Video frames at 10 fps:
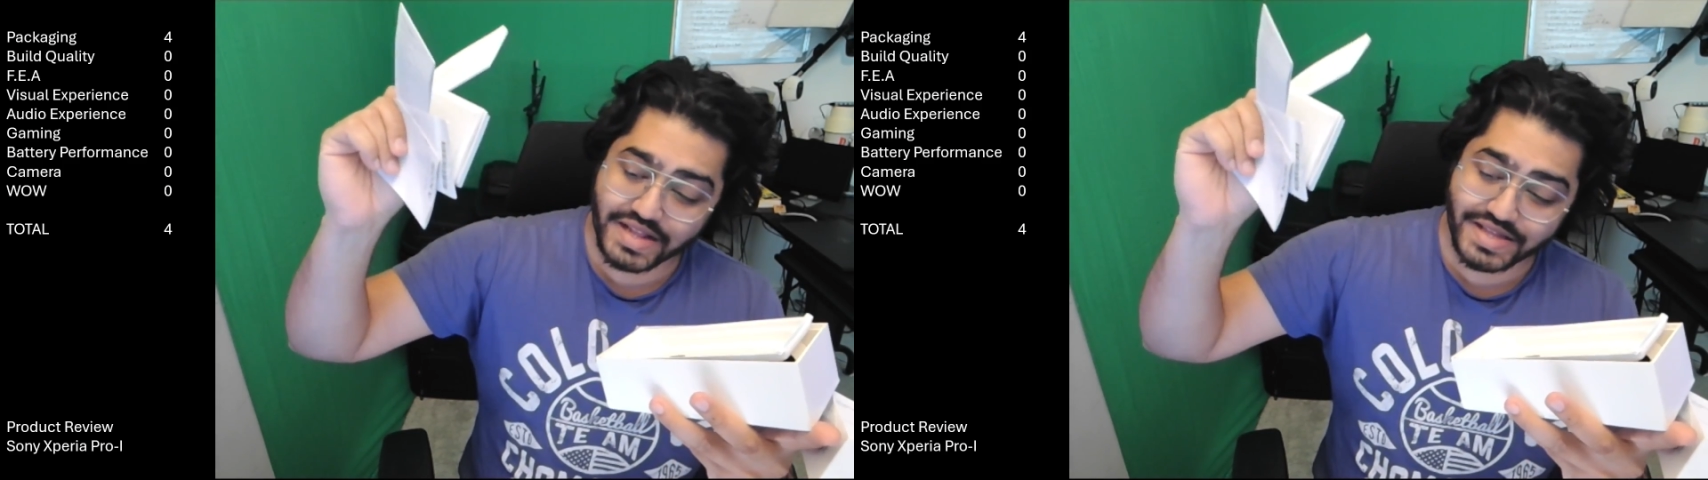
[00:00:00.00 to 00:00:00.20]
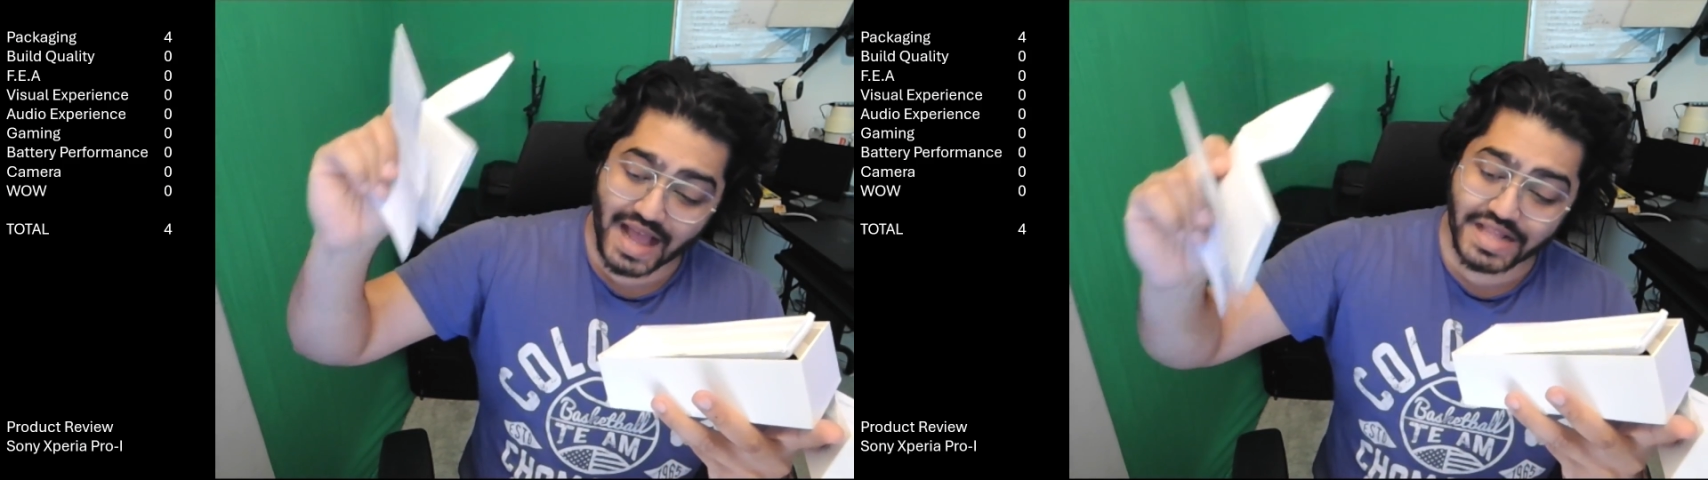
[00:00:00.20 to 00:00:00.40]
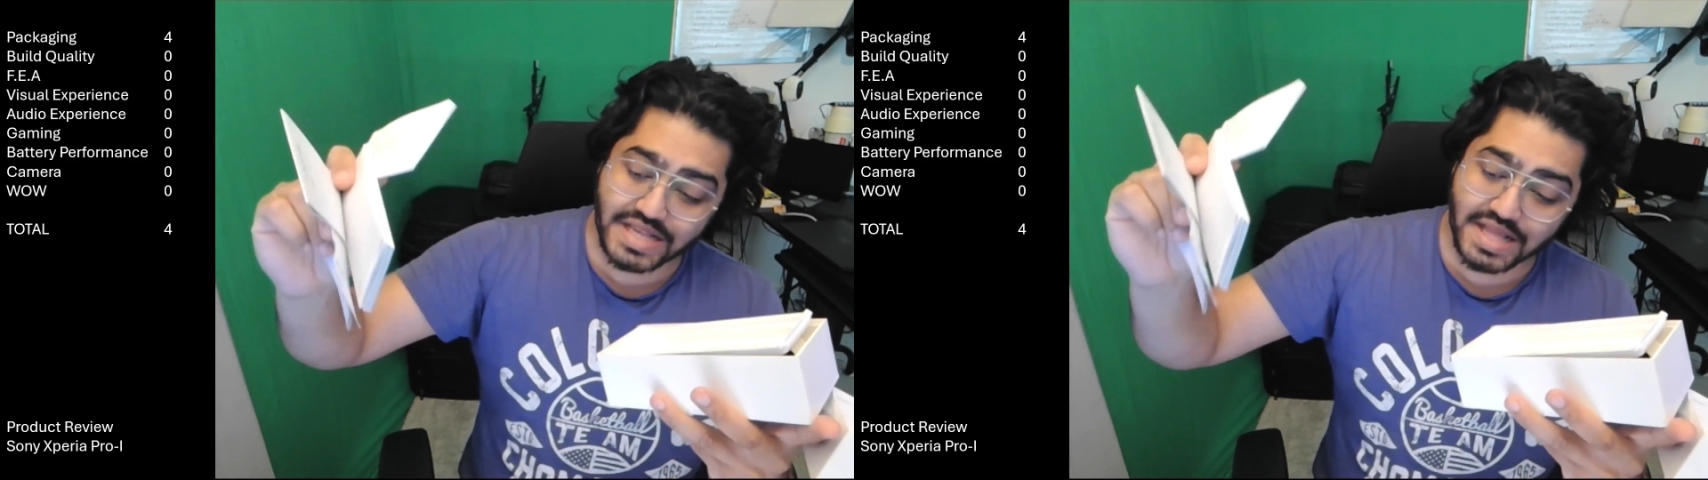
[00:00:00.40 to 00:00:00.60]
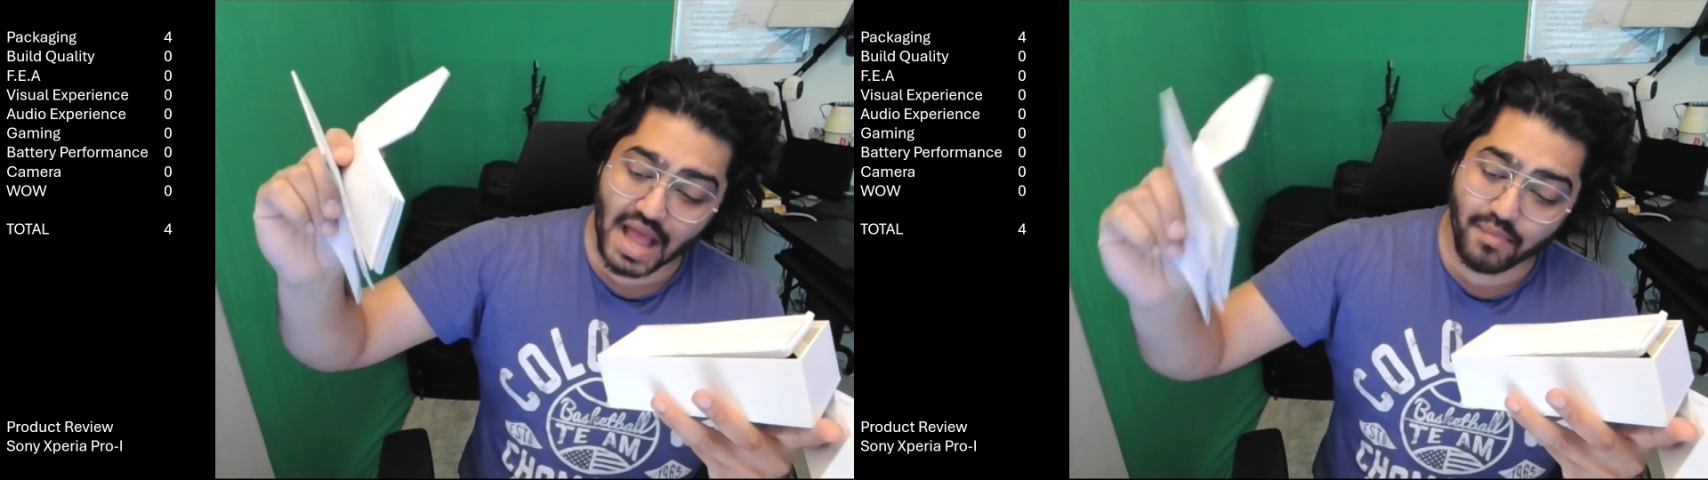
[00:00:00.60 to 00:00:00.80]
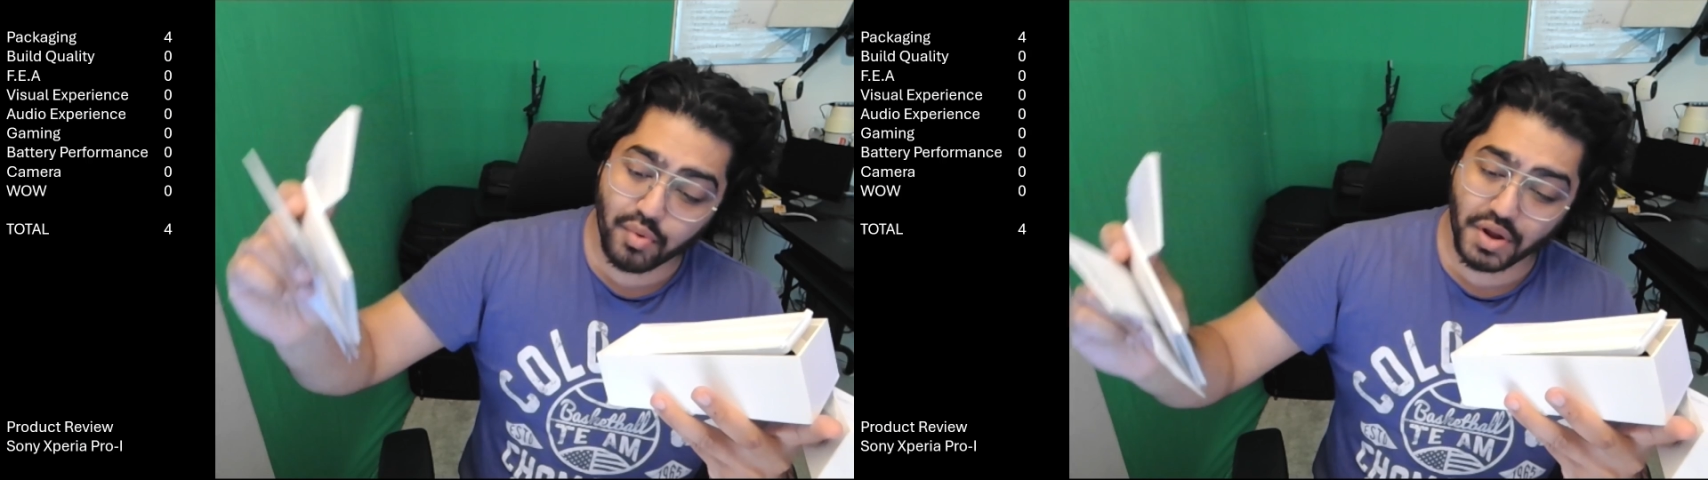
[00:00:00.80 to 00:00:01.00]

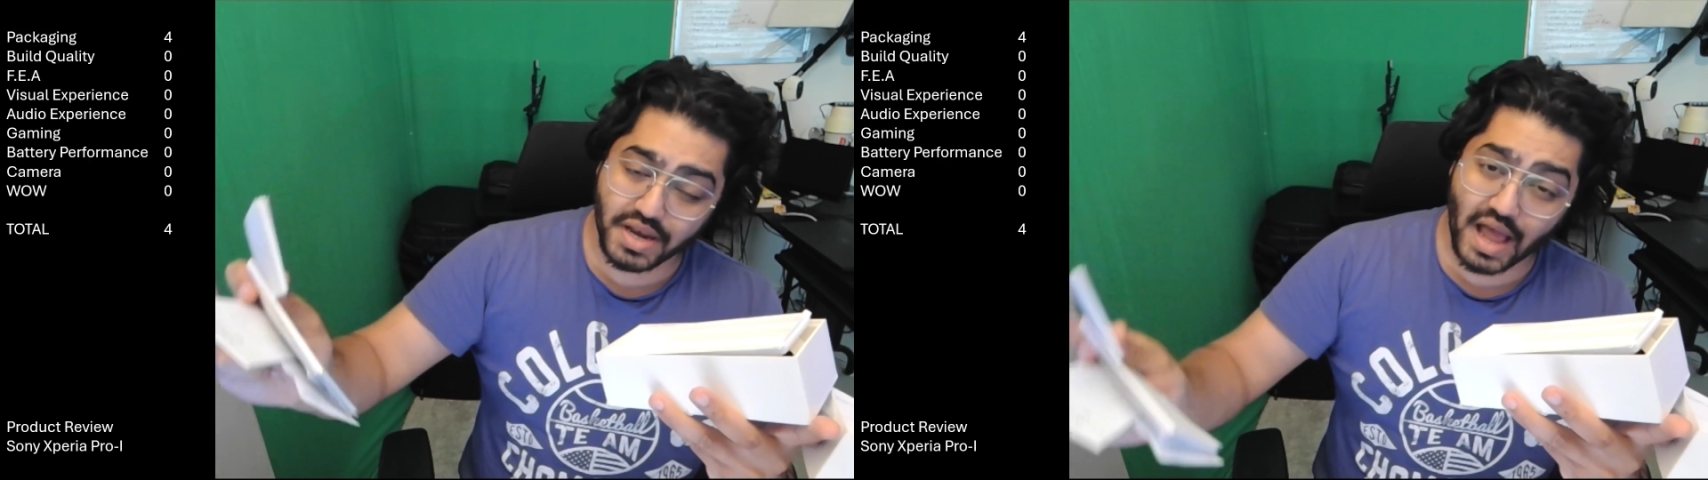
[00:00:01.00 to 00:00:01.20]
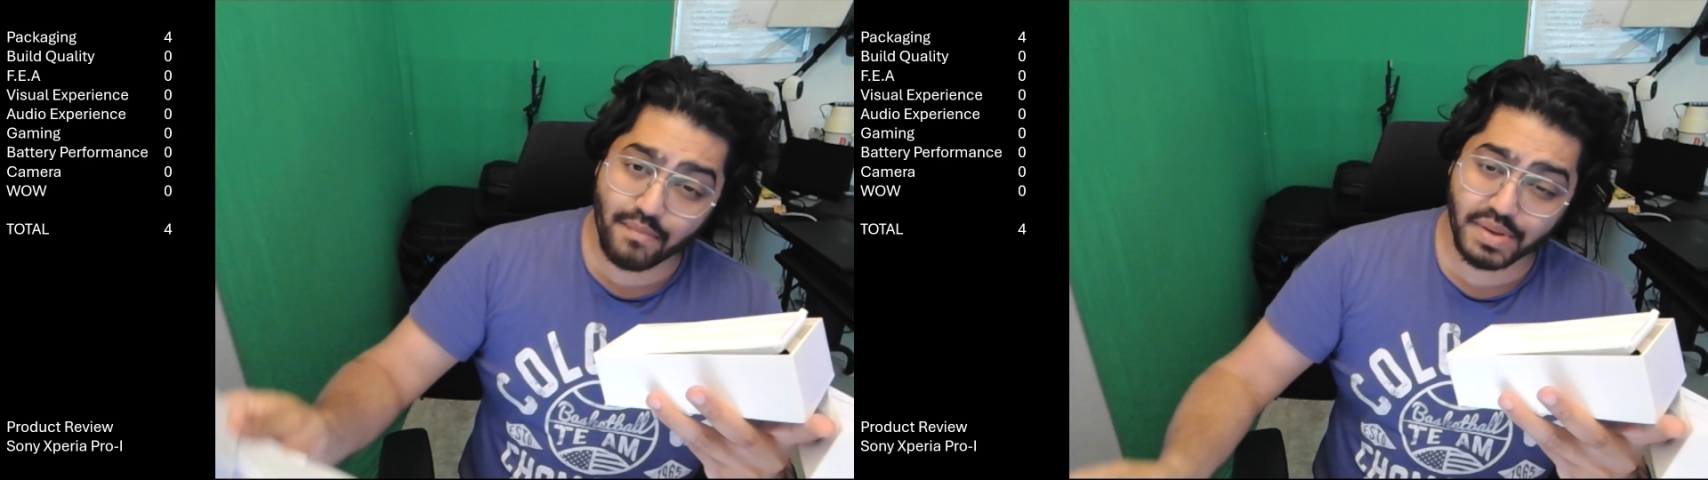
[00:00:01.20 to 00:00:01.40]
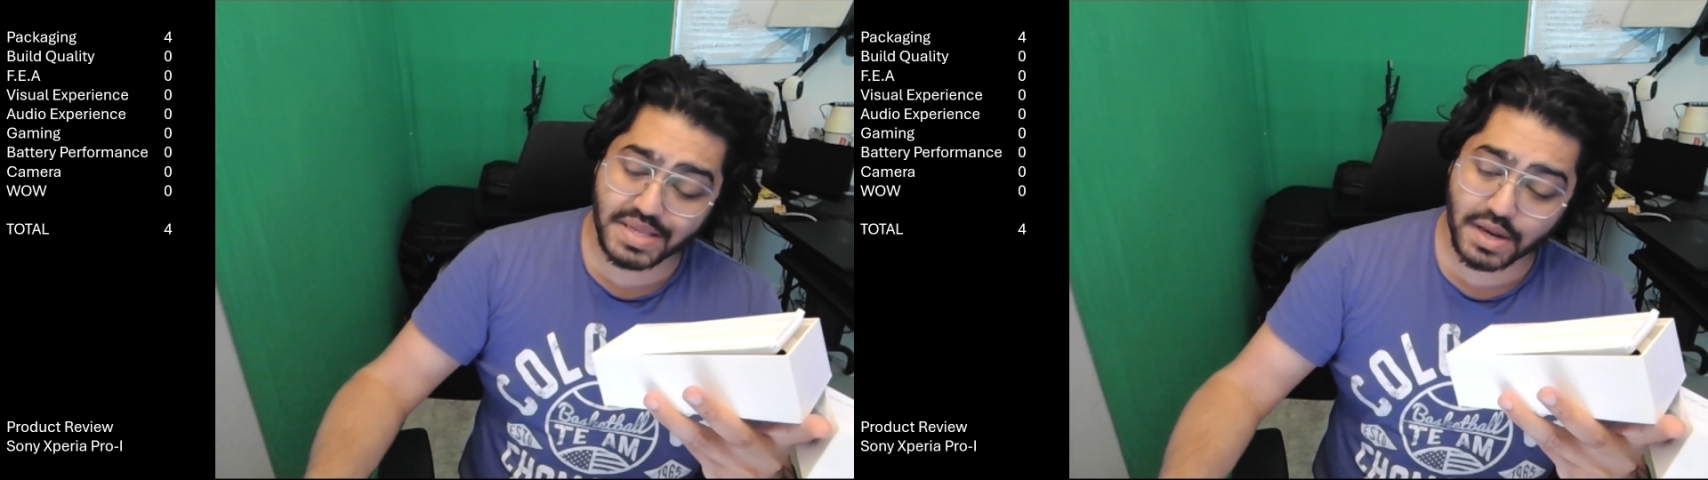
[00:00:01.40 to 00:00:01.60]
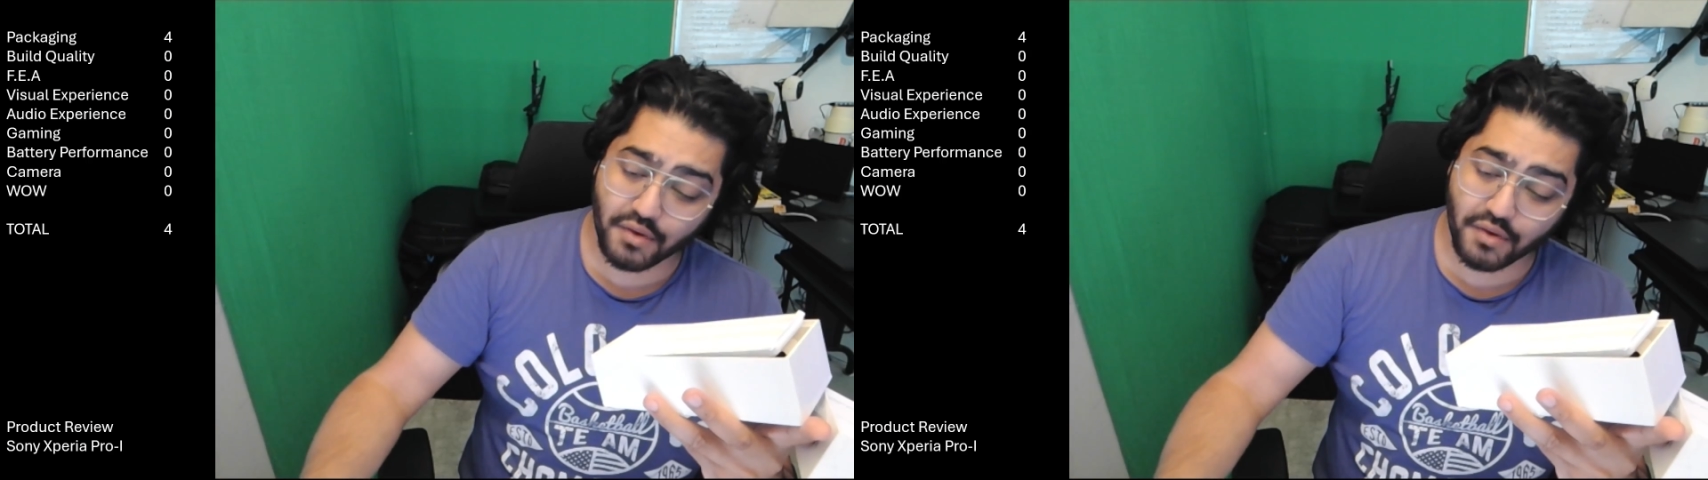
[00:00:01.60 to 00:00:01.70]
99.9%